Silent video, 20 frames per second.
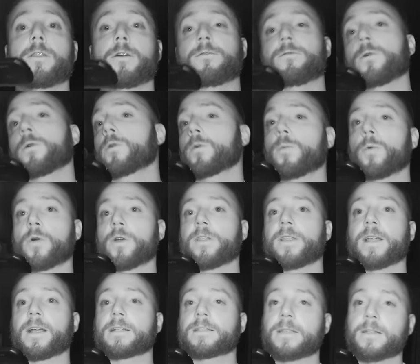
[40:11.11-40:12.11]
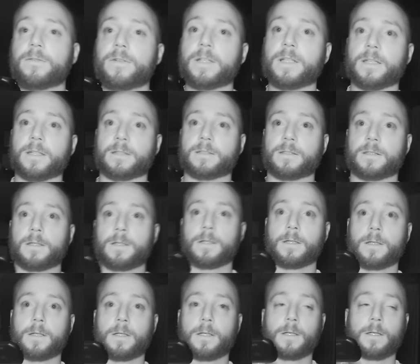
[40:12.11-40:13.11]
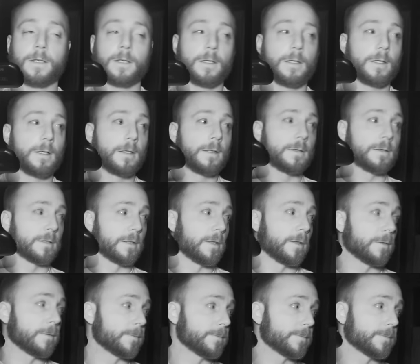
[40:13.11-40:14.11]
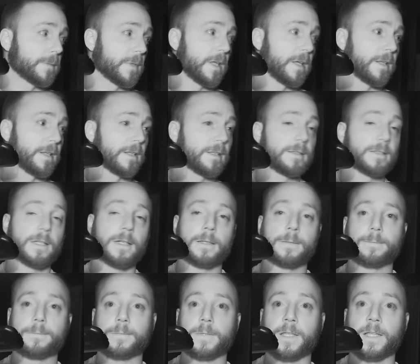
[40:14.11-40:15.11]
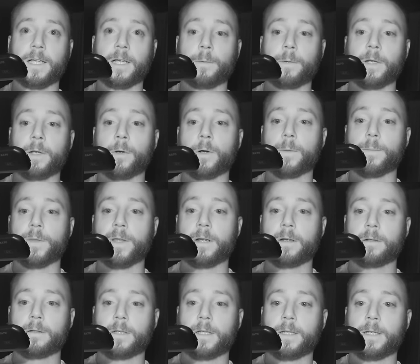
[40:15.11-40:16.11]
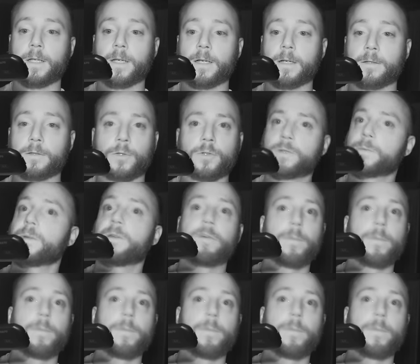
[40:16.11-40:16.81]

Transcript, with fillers: the focal point of the activity is. Yeah. So I think it's time. I think we go up there and uh, do some